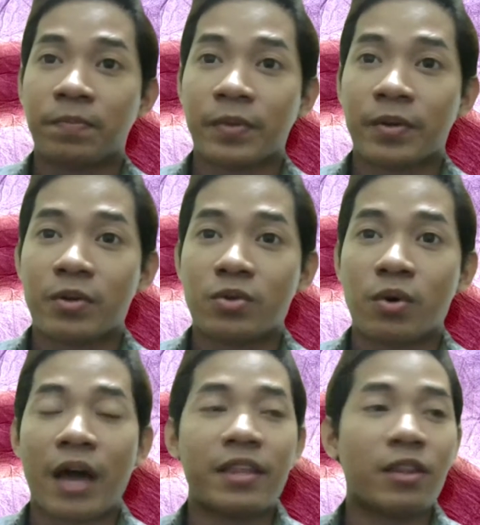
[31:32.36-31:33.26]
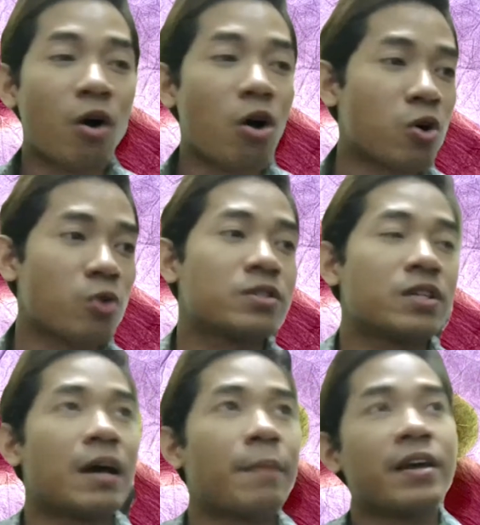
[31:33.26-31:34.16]
So I think the whole cost thing,
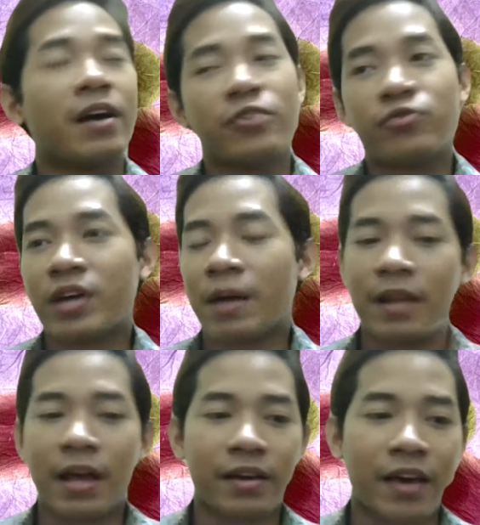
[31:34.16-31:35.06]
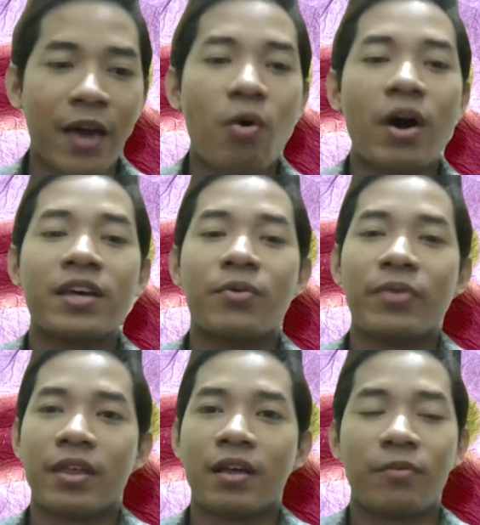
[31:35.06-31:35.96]
the country have been haywire with
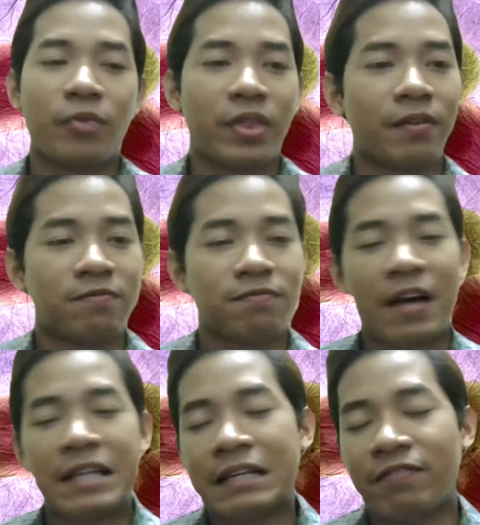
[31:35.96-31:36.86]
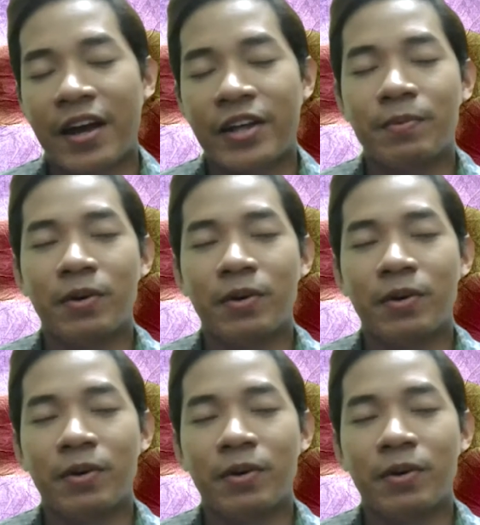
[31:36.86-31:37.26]
the funding and financial,